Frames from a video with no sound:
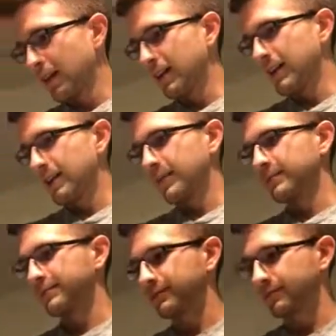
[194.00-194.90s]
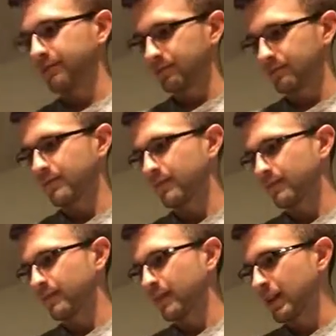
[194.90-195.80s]
a lot.
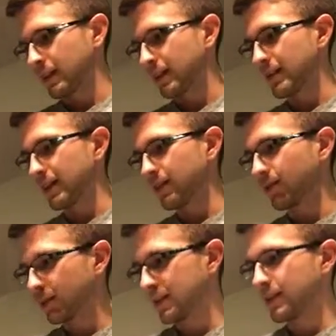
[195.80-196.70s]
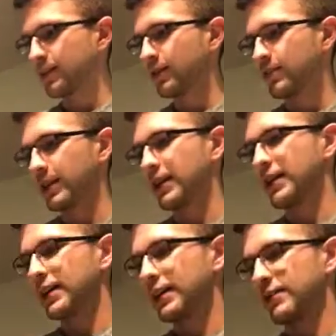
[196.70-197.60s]
The cycle continues
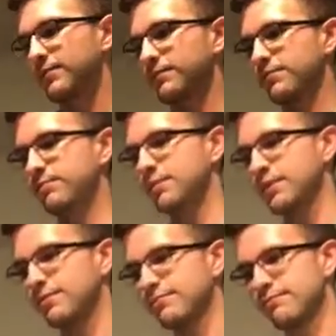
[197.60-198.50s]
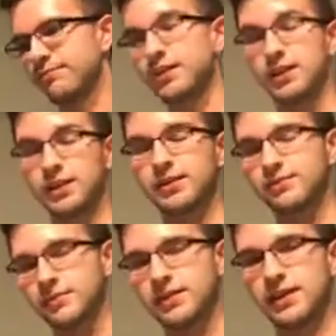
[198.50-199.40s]
by the
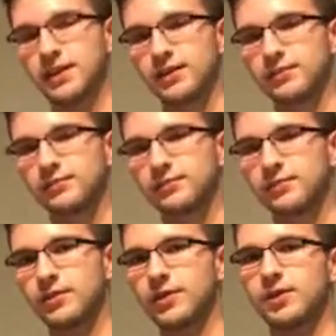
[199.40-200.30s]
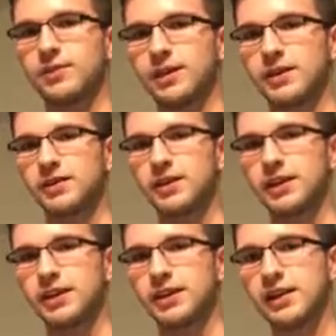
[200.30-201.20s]
cell or the
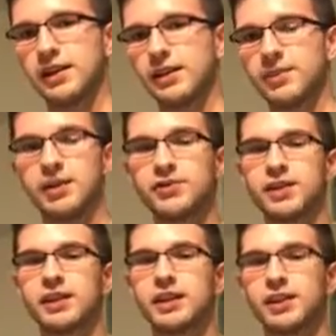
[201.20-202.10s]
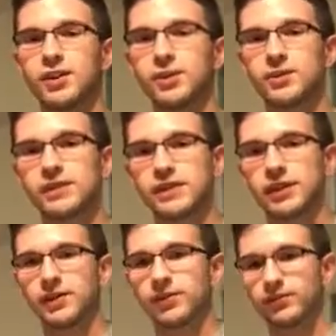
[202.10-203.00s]
parasite penetrating any host
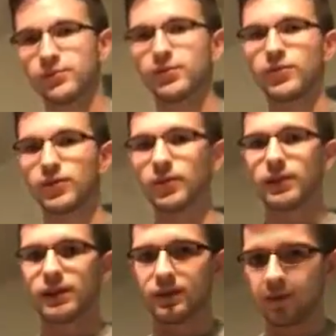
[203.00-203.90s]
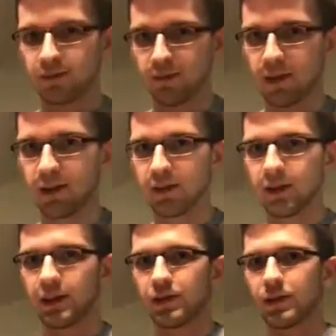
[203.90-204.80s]
cell through its
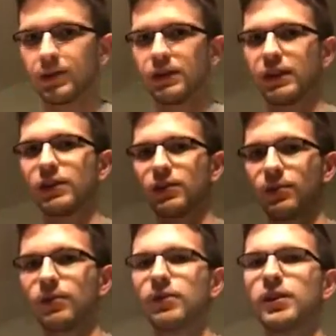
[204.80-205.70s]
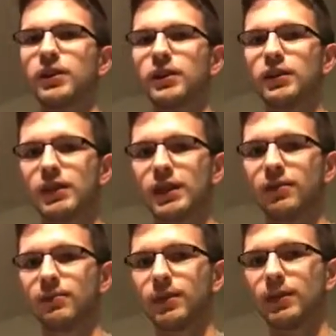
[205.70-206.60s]
outside sources like the coronoid and the
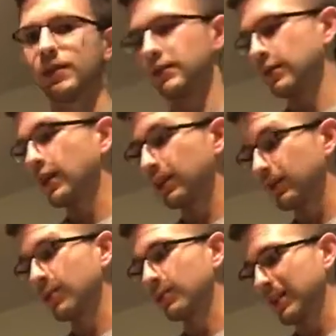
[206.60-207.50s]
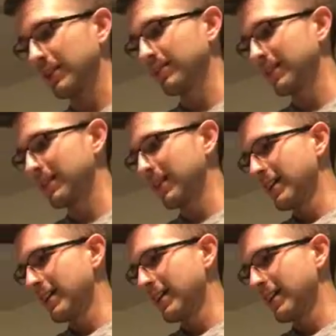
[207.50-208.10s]
toconemes,